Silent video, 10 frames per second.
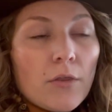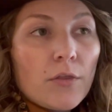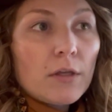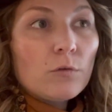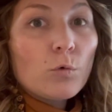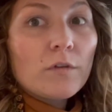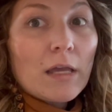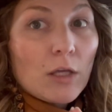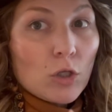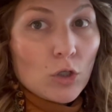This was
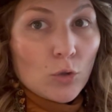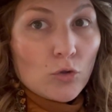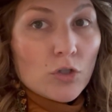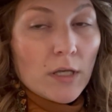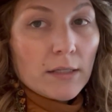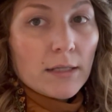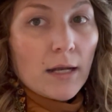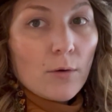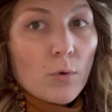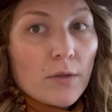a huge thing that
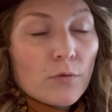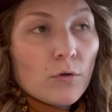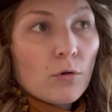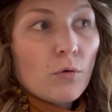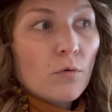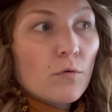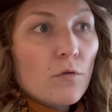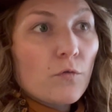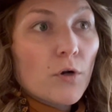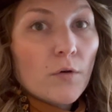I went through
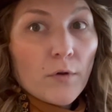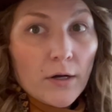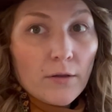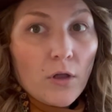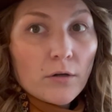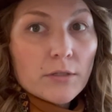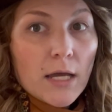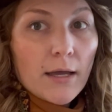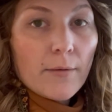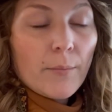for a very long
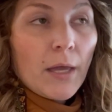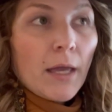time.